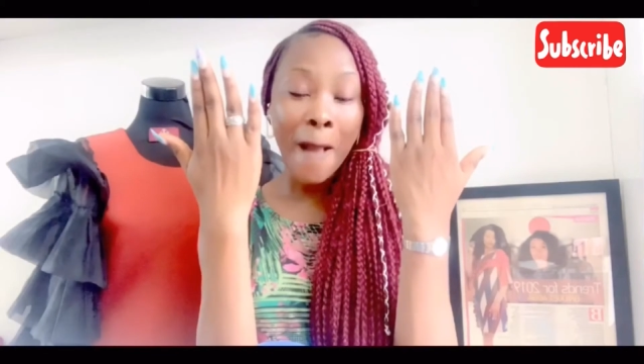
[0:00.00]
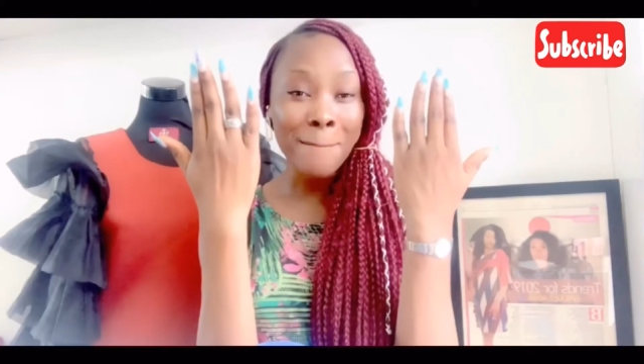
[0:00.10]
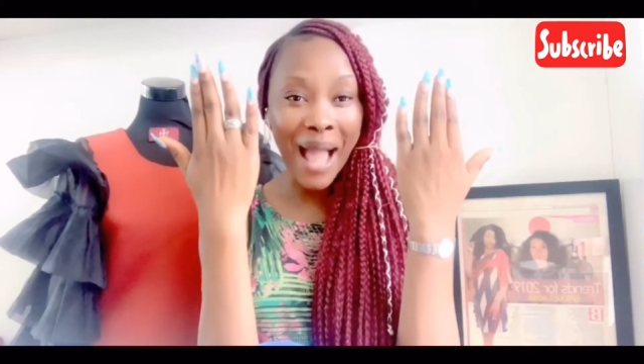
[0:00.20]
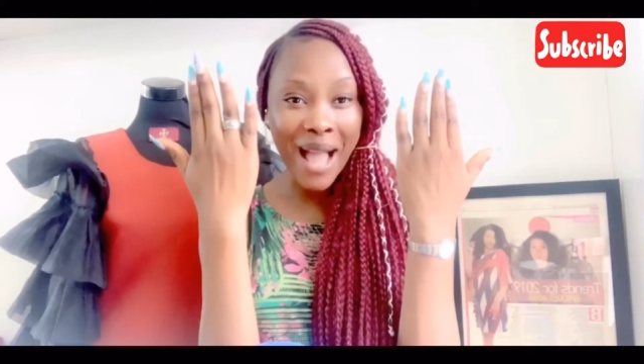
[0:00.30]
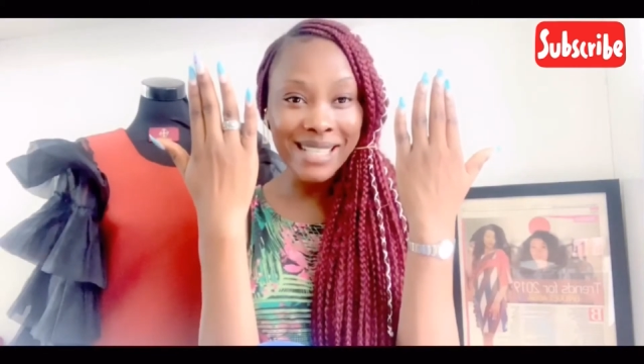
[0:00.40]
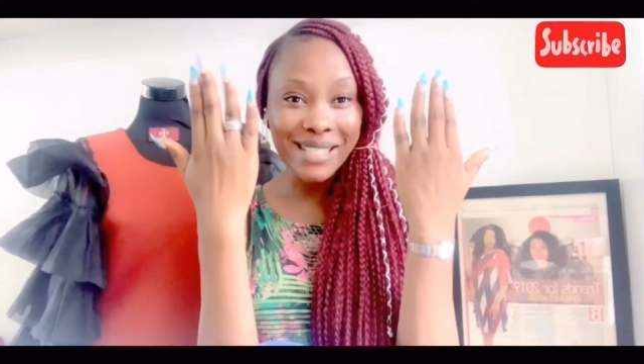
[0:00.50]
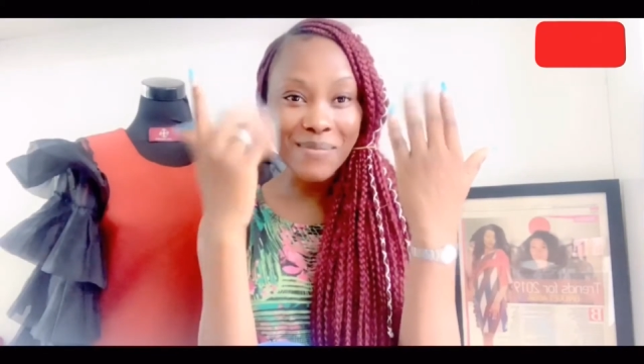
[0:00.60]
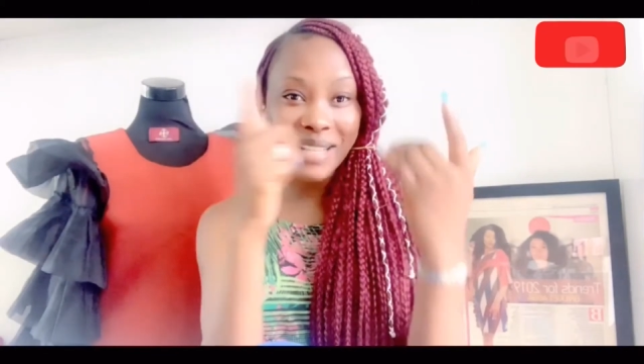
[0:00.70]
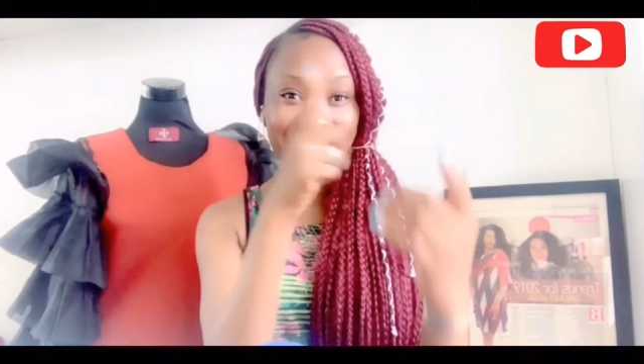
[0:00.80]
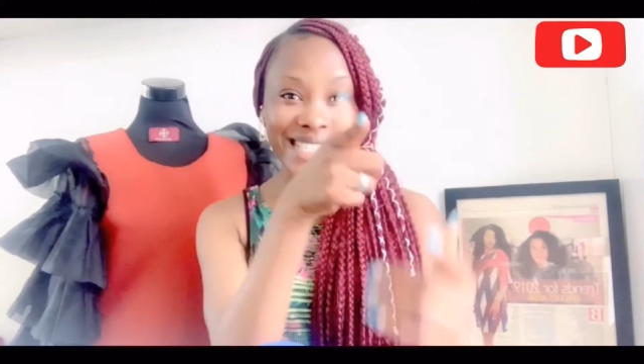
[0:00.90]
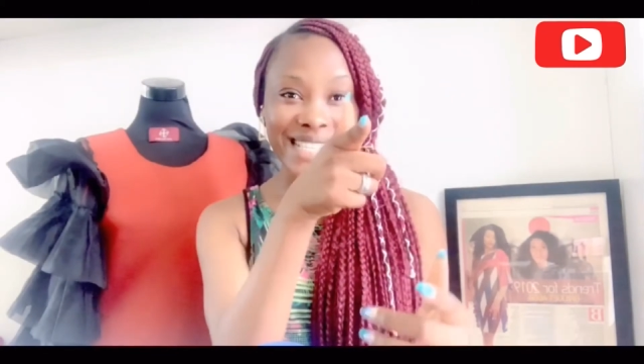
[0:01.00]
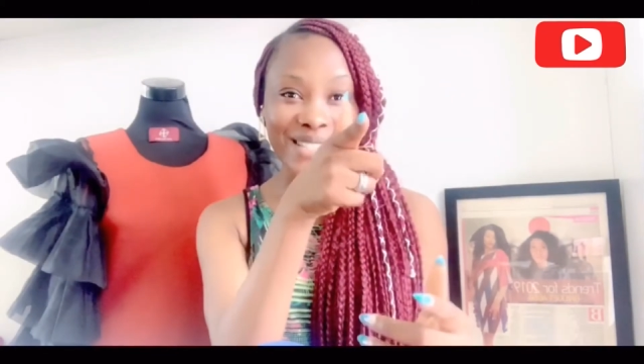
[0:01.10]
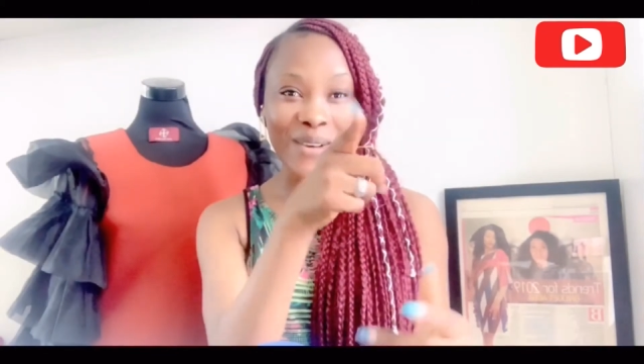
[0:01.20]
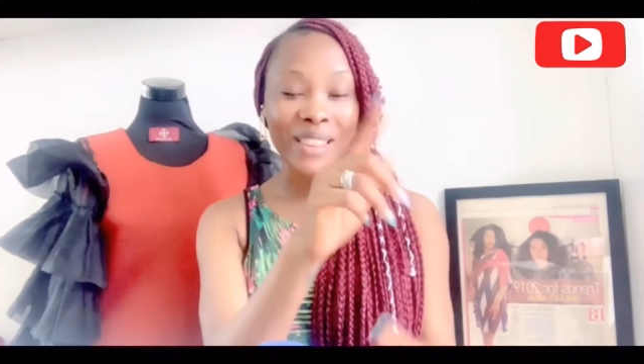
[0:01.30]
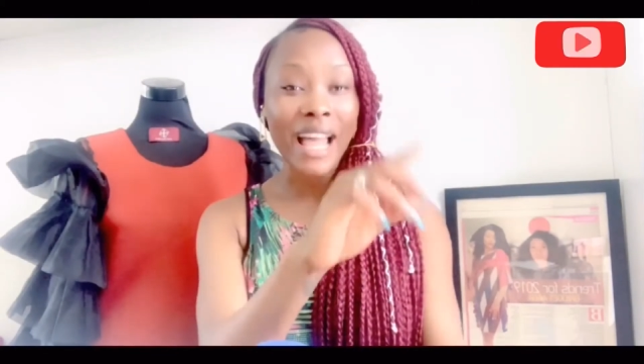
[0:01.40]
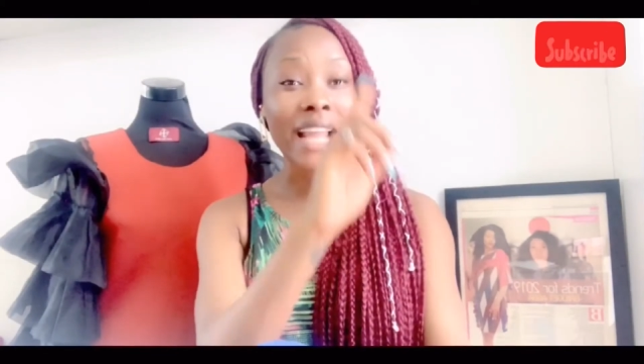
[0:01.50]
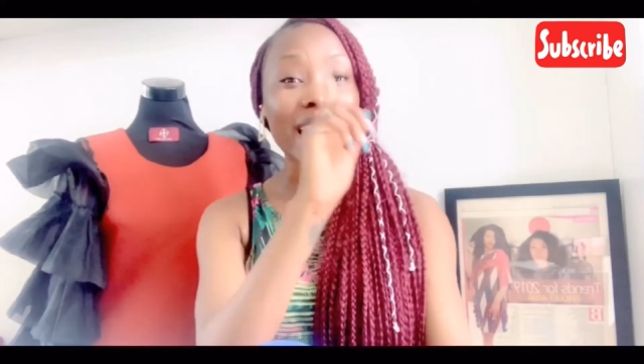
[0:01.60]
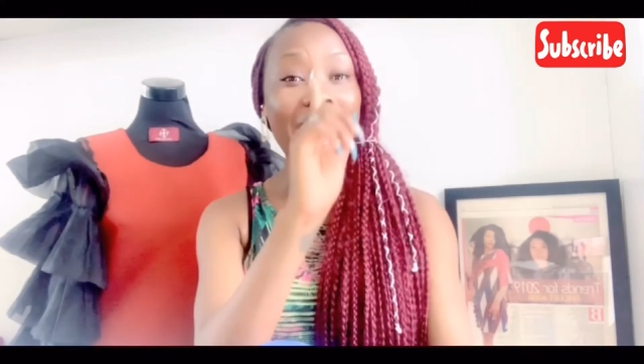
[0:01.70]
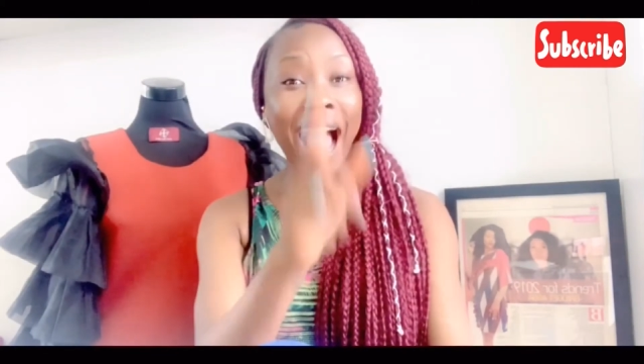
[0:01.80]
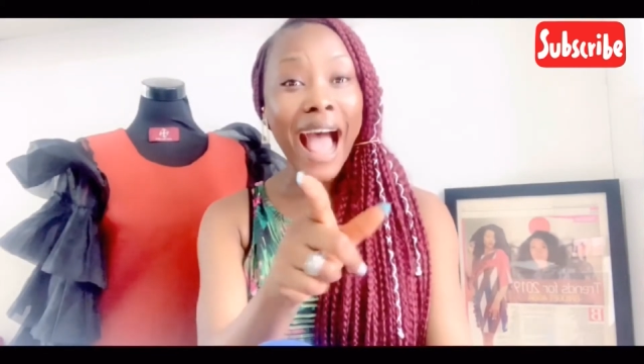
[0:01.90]
my awesomeness is online,
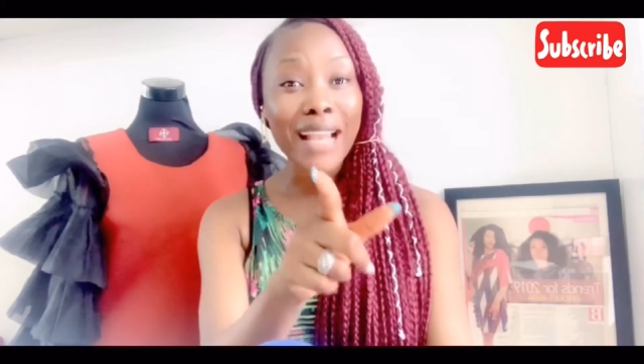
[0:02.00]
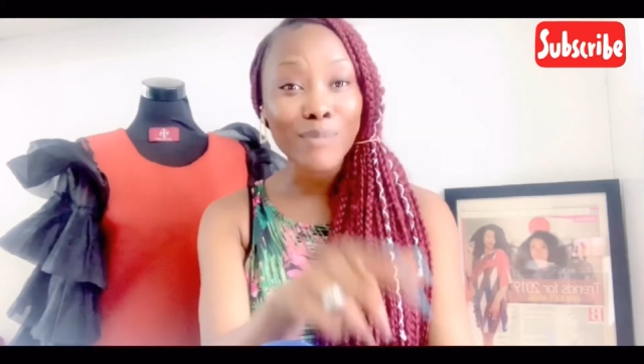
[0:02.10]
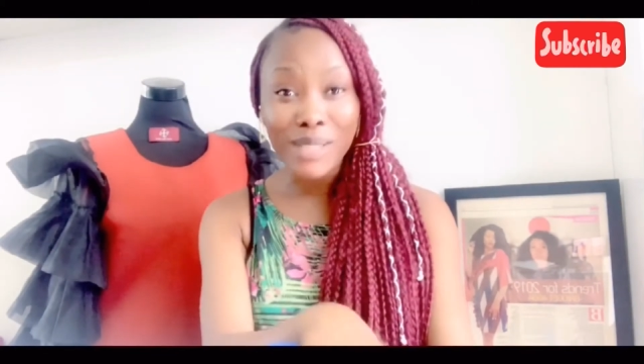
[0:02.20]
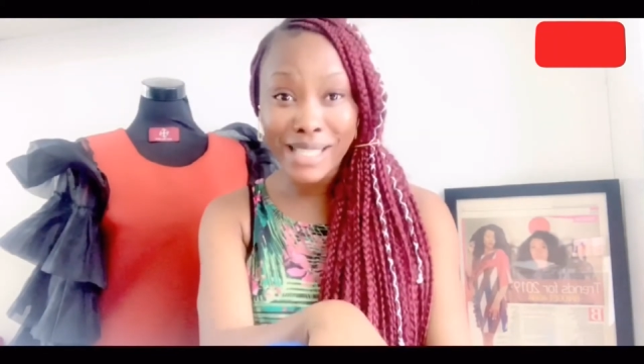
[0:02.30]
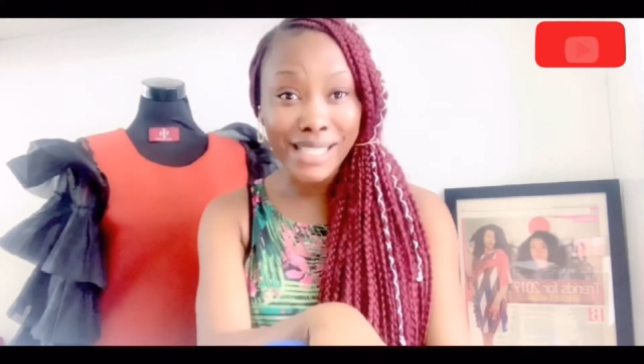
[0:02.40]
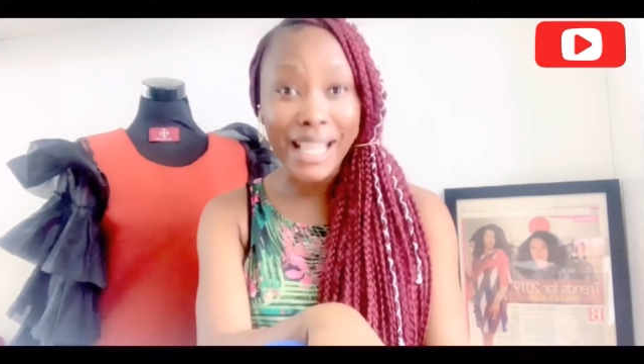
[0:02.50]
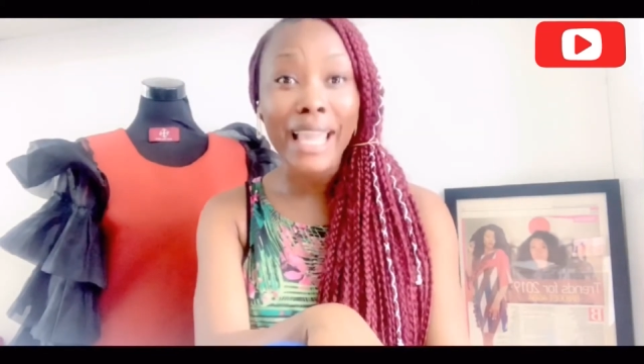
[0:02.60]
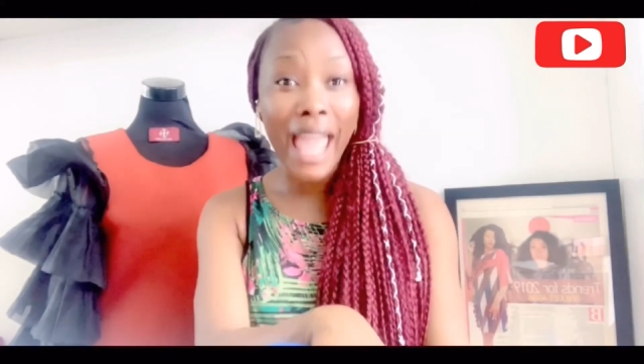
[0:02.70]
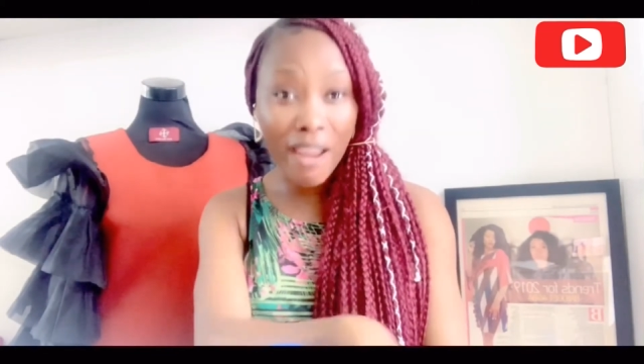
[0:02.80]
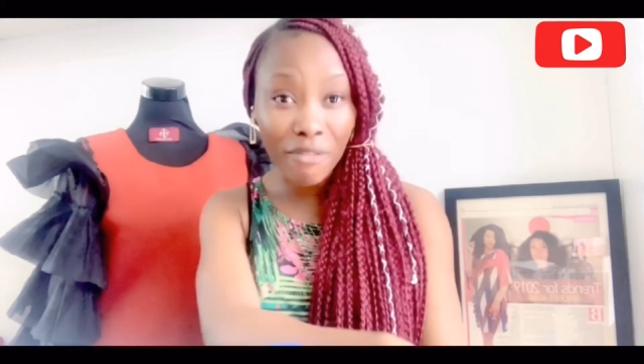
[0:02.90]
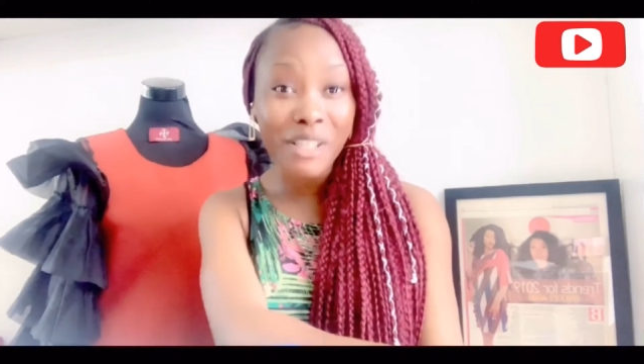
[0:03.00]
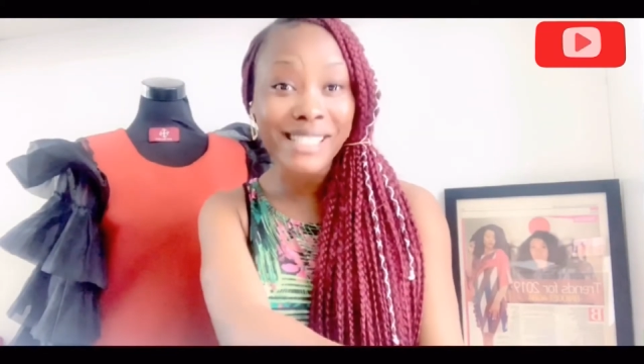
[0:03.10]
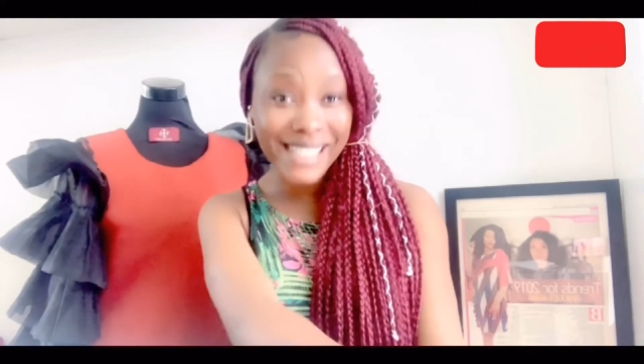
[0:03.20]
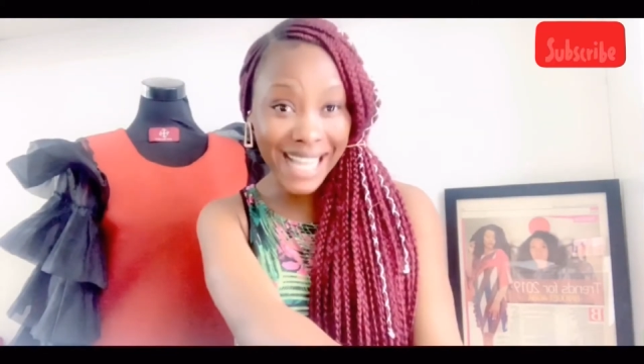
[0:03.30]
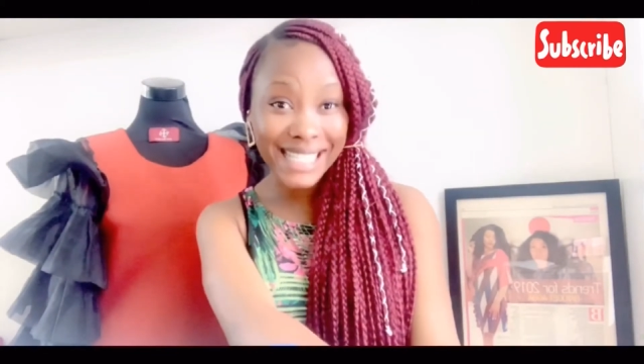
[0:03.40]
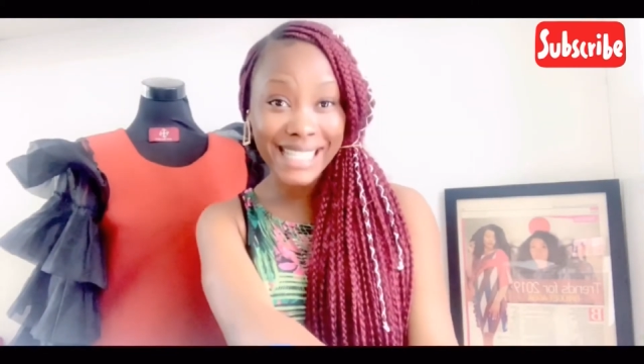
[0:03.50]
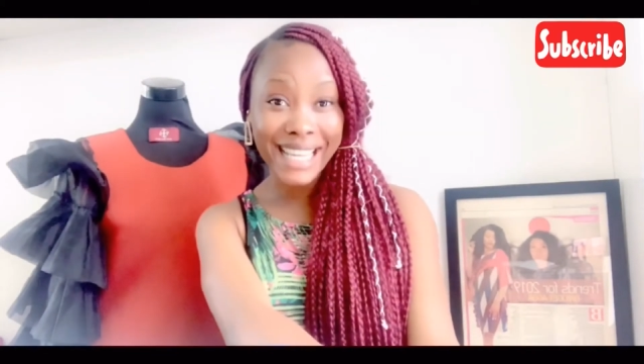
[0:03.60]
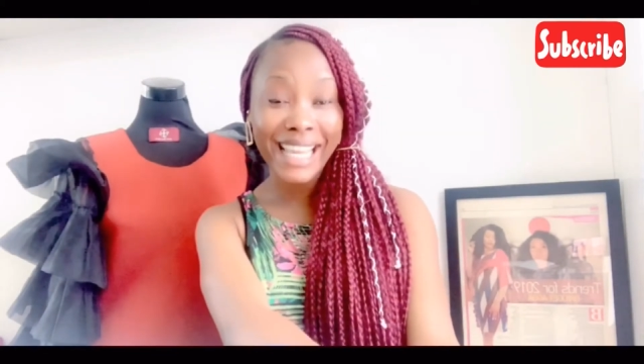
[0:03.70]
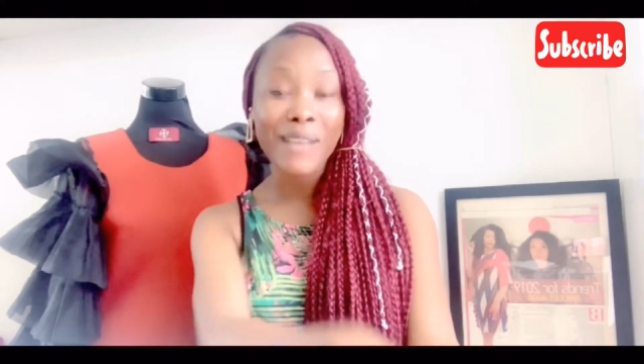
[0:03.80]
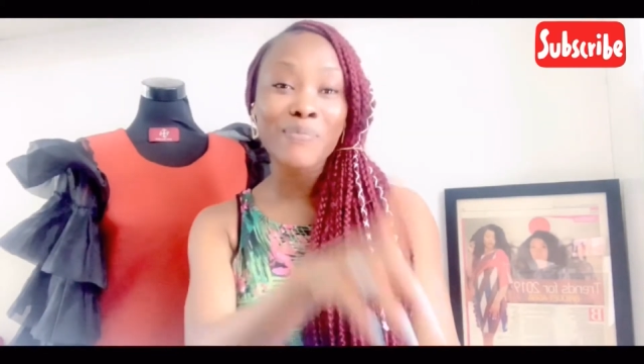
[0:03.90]
and which is like every
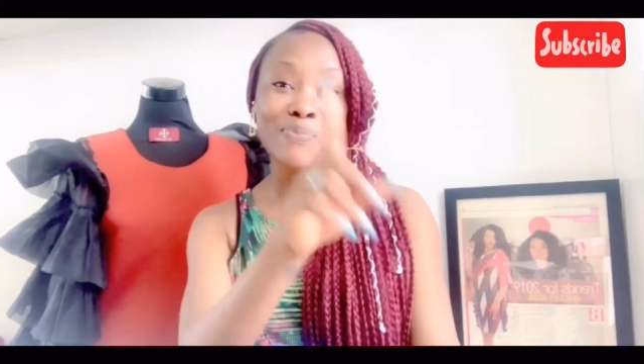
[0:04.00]
Saturday.